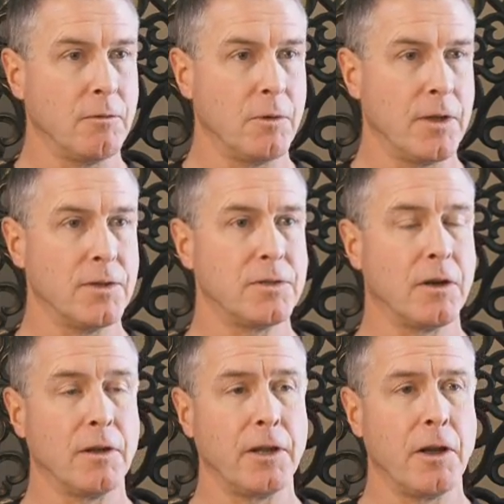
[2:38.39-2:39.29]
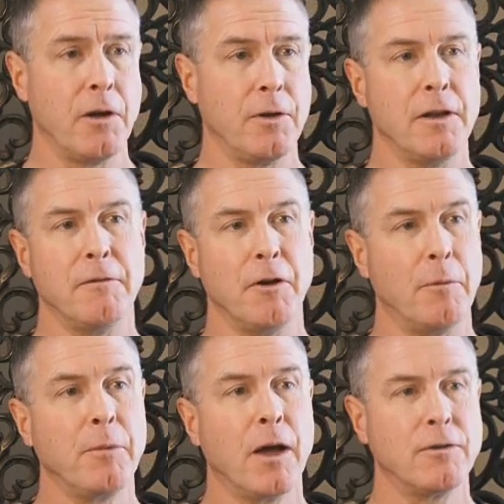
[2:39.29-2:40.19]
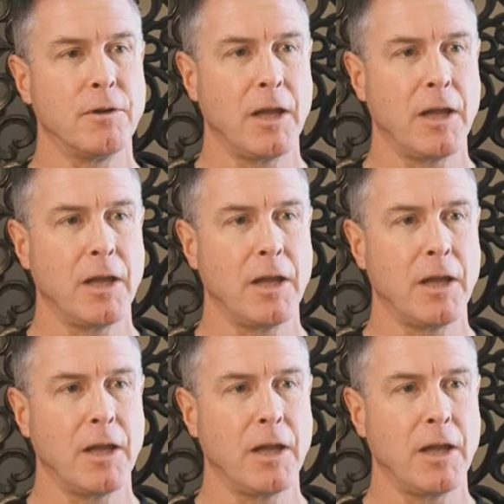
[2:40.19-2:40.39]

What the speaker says: within Sierra Leone and develop country